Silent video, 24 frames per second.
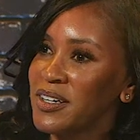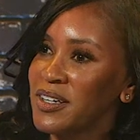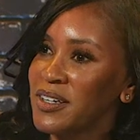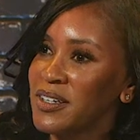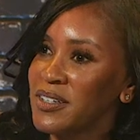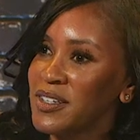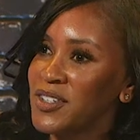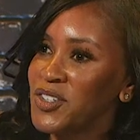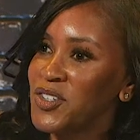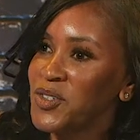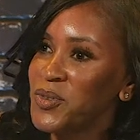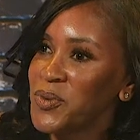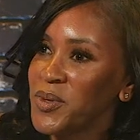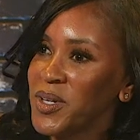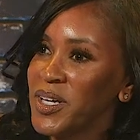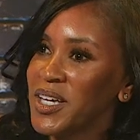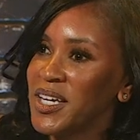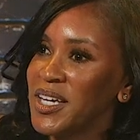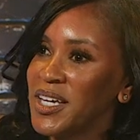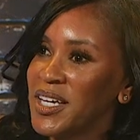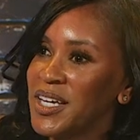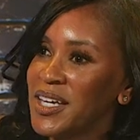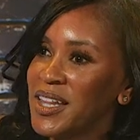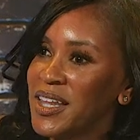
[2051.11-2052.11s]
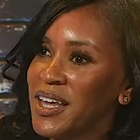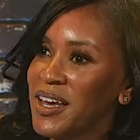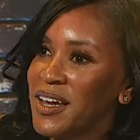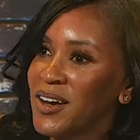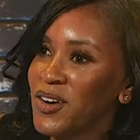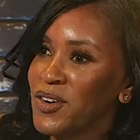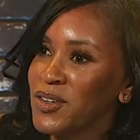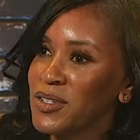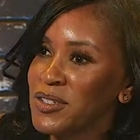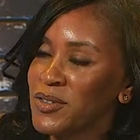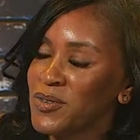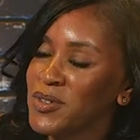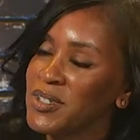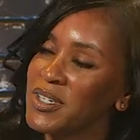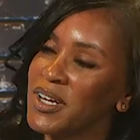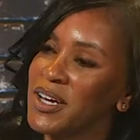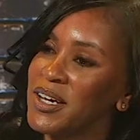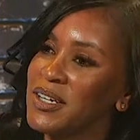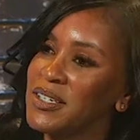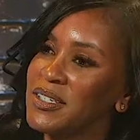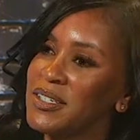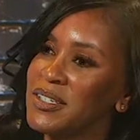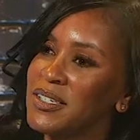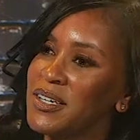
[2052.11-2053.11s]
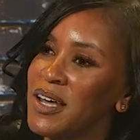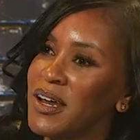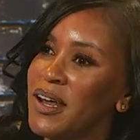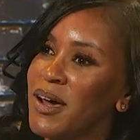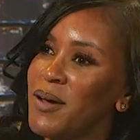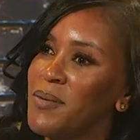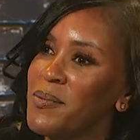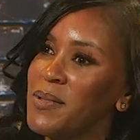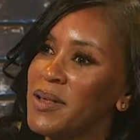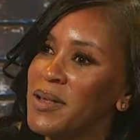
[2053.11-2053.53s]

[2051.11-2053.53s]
Did you really eat that, or was that set up?